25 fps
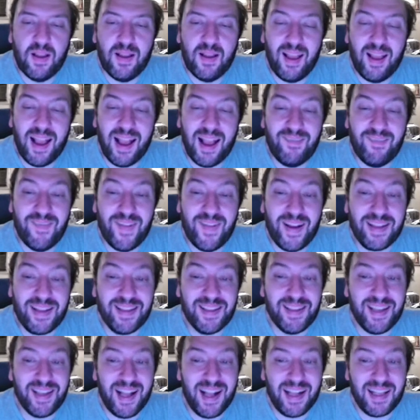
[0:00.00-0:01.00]
effect
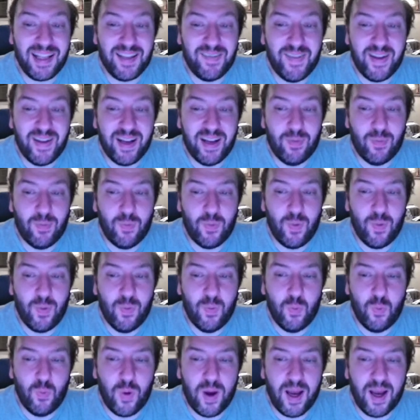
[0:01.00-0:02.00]
is activated
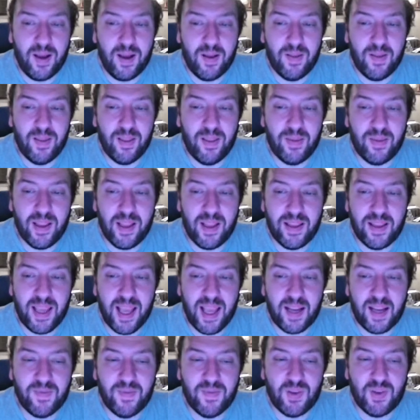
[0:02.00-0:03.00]
while the
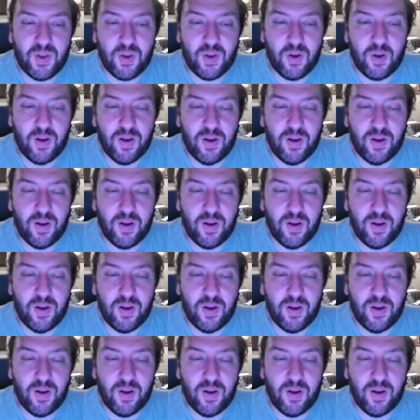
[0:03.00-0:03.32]
attack of this card